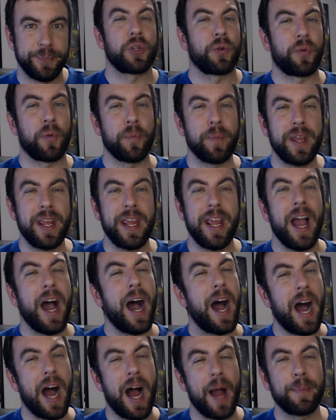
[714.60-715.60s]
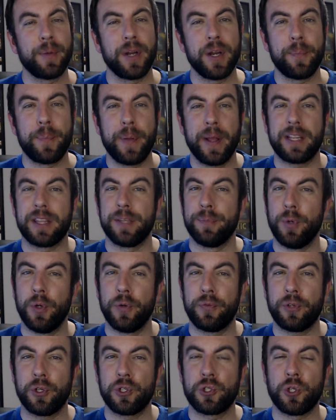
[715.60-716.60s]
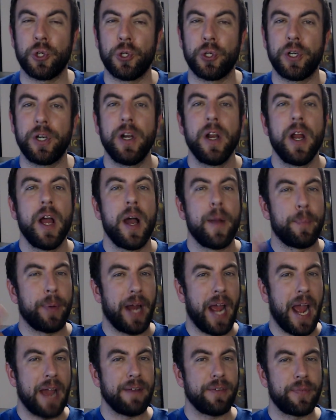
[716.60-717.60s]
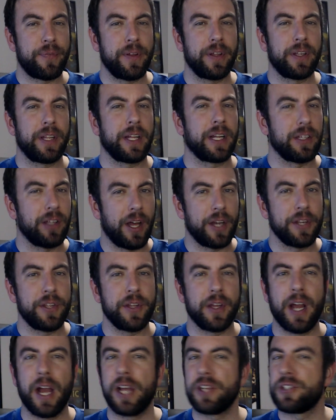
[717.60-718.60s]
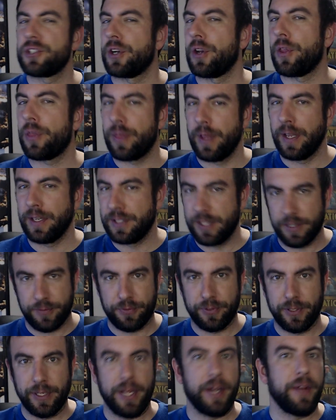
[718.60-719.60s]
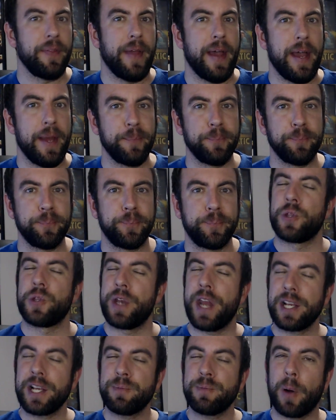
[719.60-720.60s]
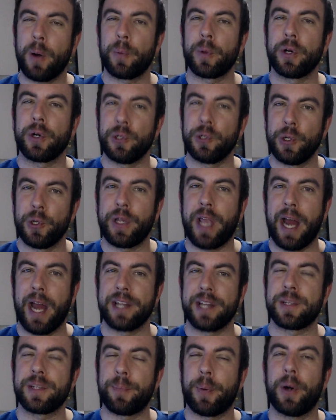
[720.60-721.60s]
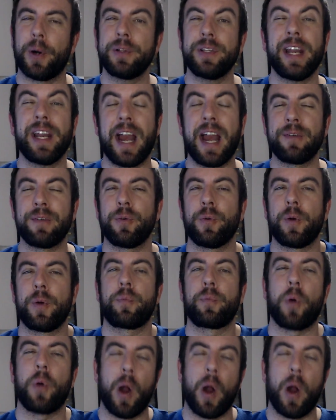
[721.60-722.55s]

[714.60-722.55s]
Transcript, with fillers: So for me, I'm going to pick the Move controller, but I have a feeling a lot of you guys are going to think differently on that. So the next part we're going to look at is the part that everyone